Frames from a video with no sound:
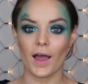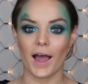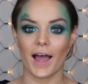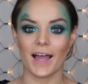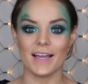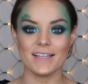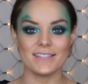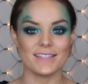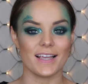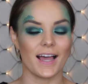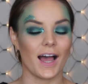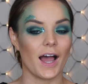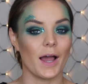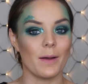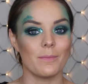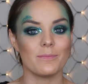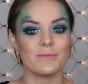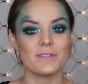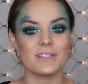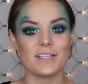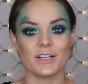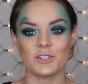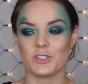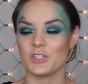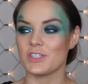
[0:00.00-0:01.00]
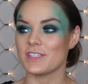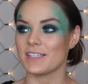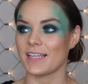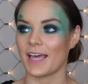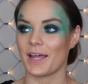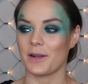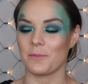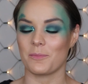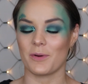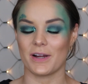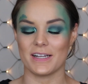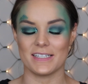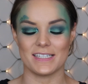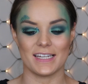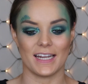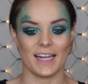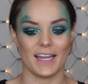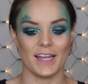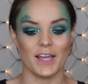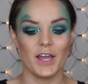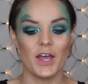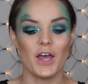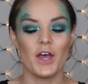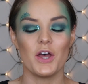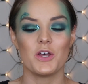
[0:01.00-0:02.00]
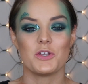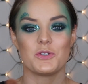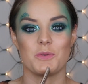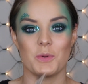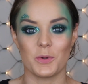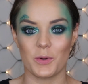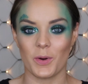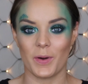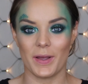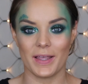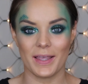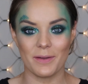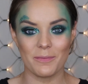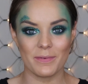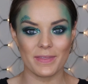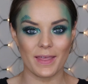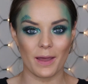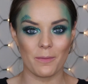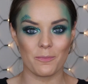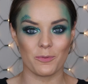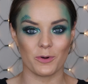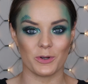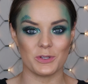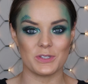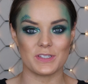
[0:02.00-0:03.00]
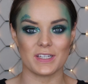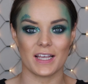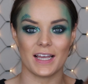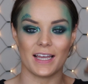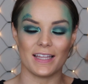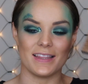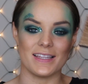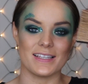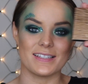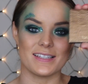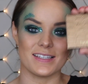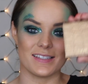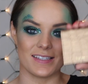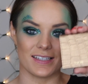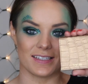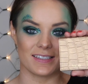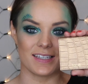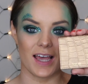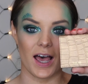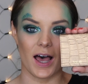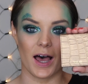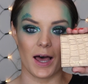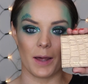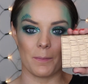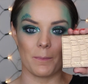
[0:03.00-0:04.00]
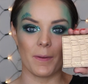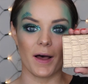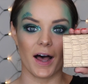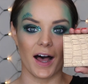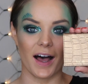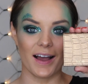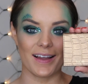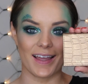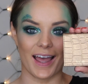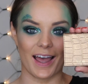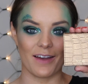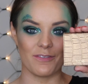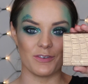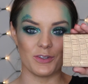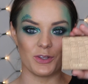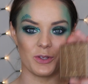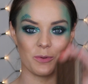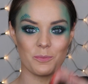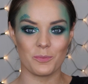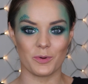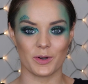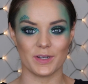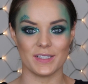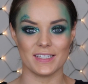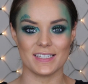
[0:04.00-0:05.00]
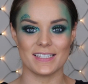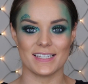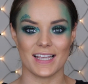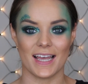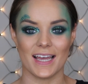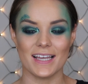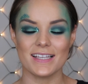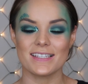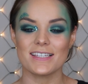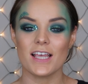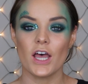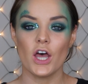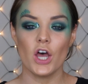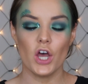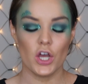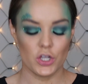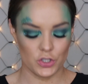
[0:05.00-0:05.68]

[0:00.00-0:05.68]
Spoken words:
I'm such a scatterbrain today. So we're going in with our bronzer, and this is a Tarte Park Avenue Princess.